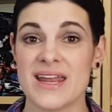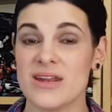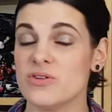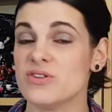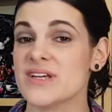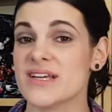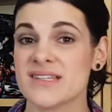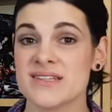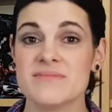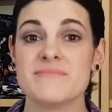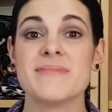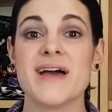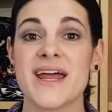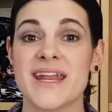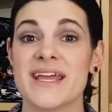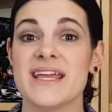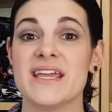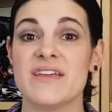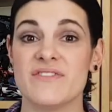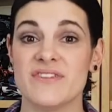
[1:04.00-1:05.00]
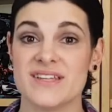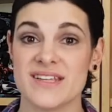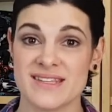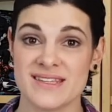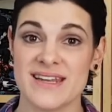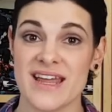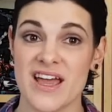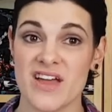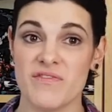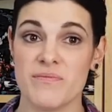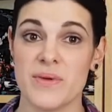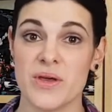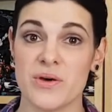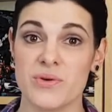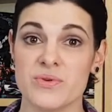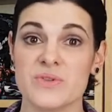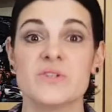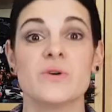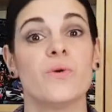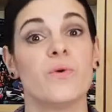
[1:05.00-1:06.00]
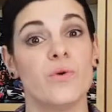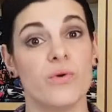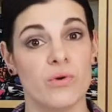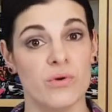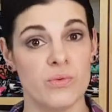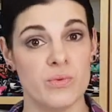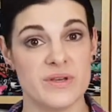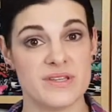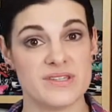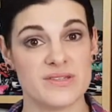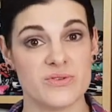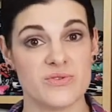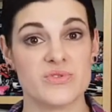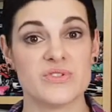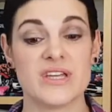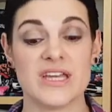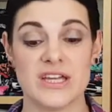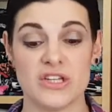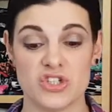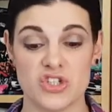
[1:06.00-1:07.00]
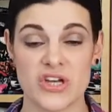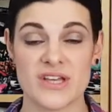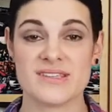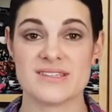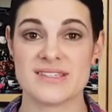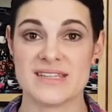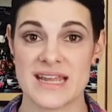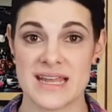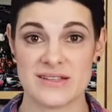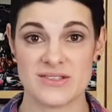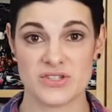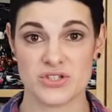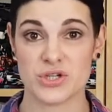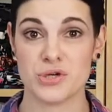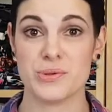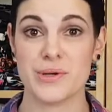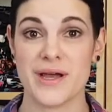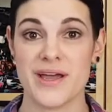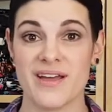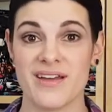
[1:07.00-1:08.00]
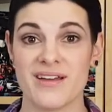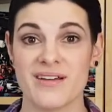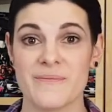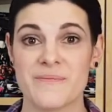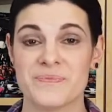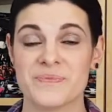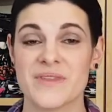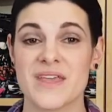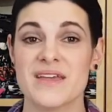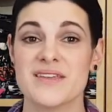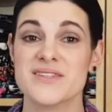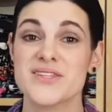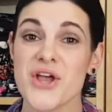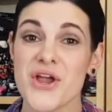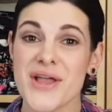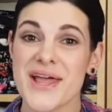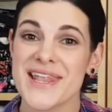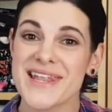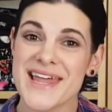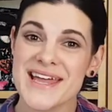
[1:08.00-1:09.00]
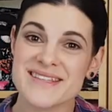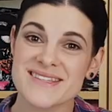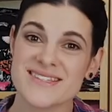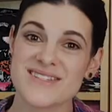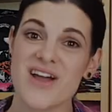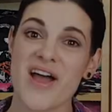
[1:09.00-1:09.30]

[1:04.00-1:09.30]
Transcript: And it doesn't matter if it doesn't have bells or whistles, it just needs to work. So let's